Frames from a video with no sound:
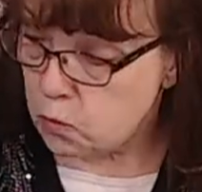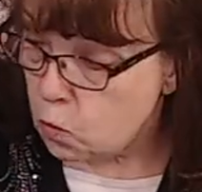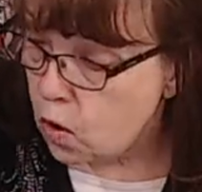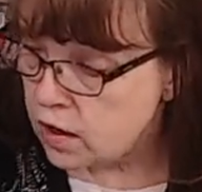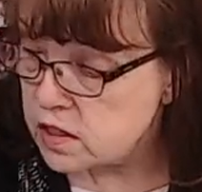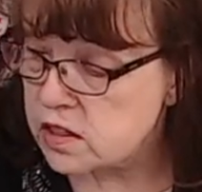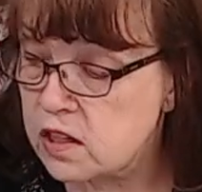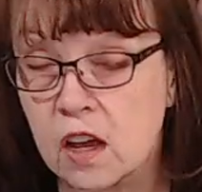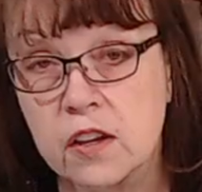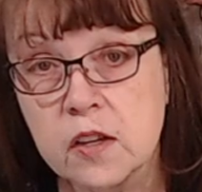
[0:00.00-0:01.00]

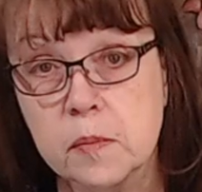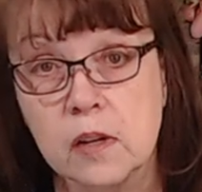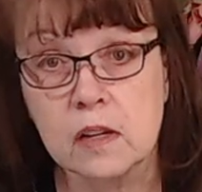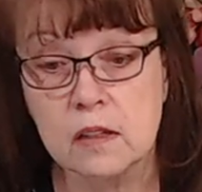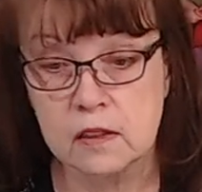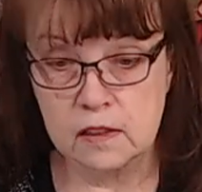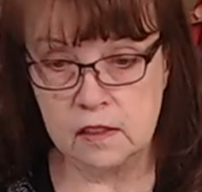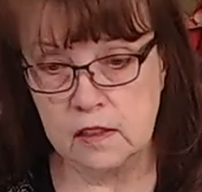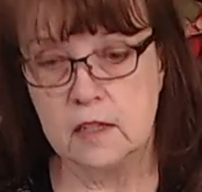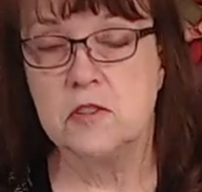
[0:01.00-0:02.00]
water-soluble,
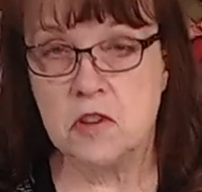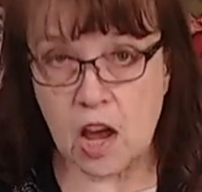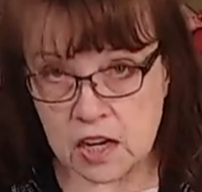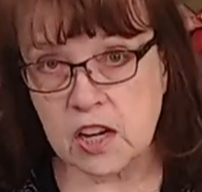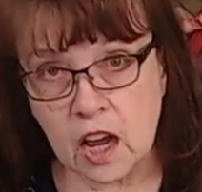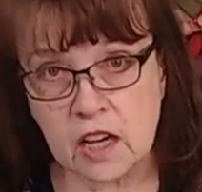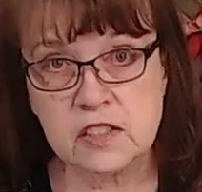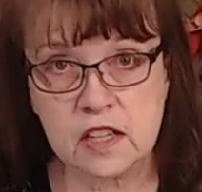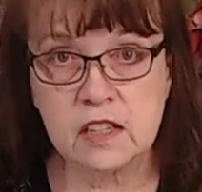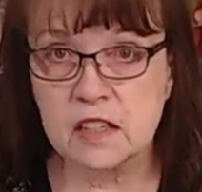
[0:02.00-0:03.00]

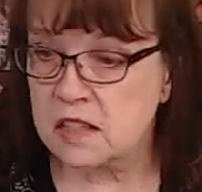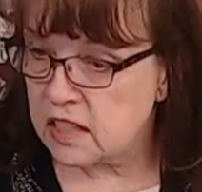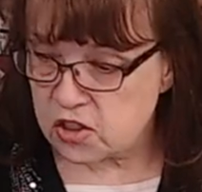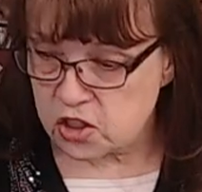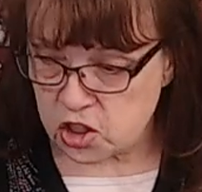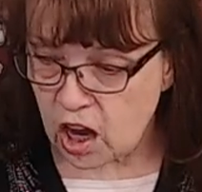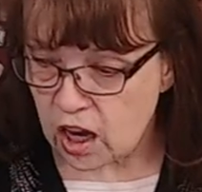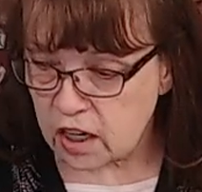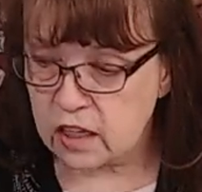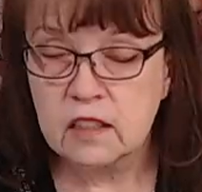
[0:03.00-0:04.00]
non-toxic. It's
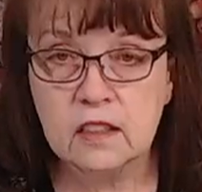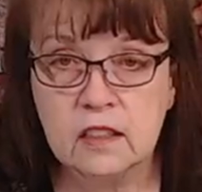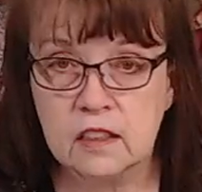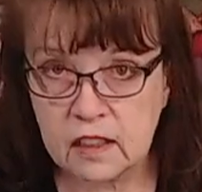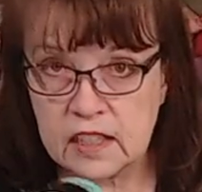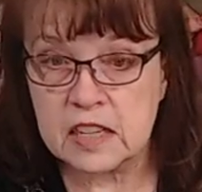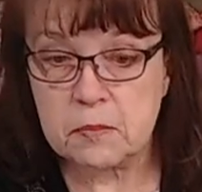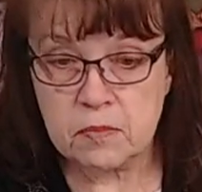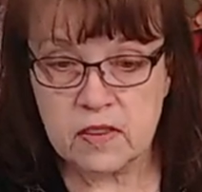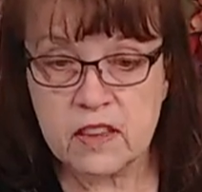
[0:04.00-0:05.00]
chalk in
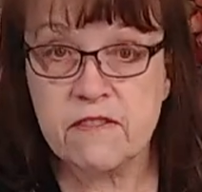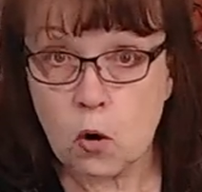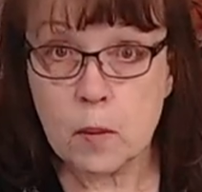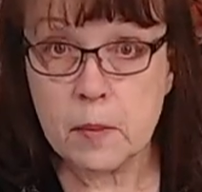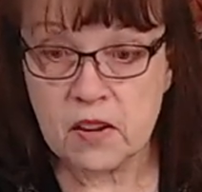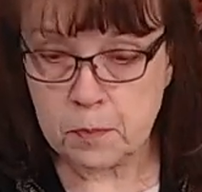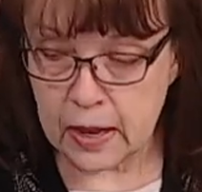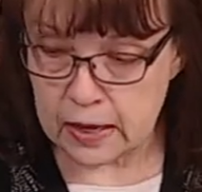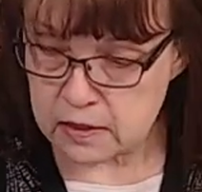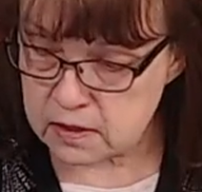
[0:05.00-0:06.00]
the form of
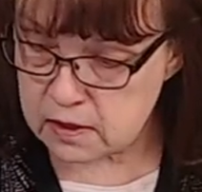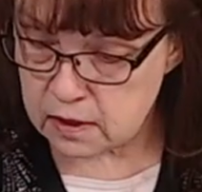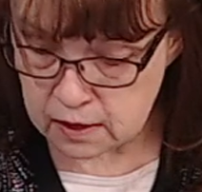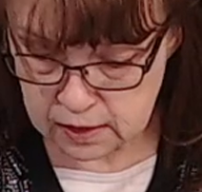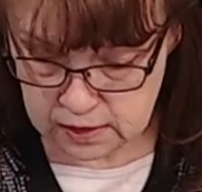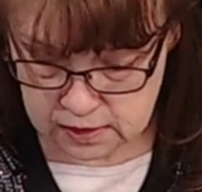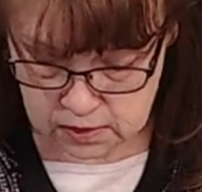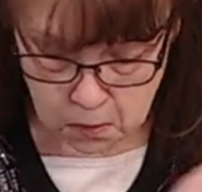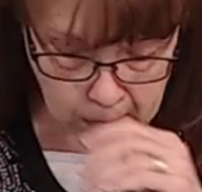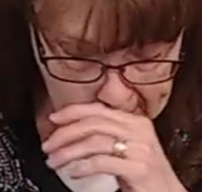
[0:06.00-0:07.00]
paste.
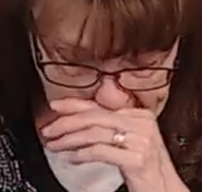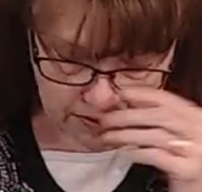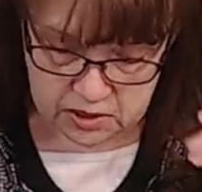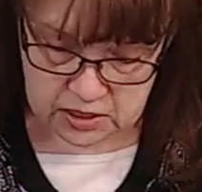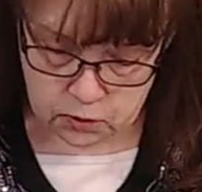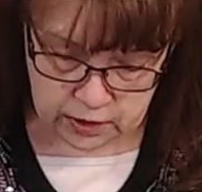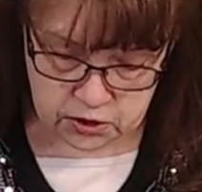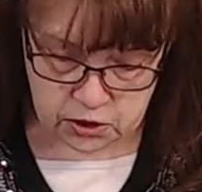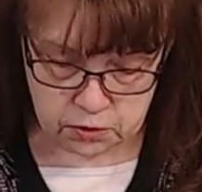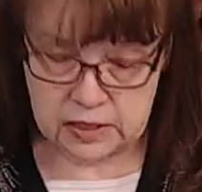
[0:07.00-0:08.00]
So I'm just going
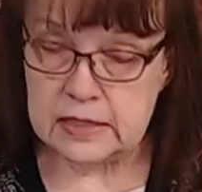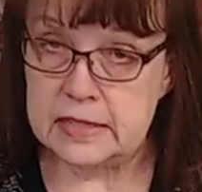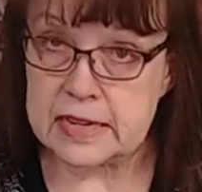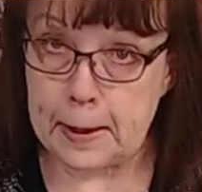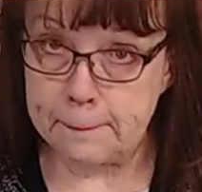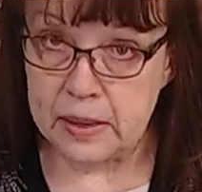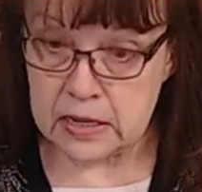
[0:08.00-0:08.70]
to dampen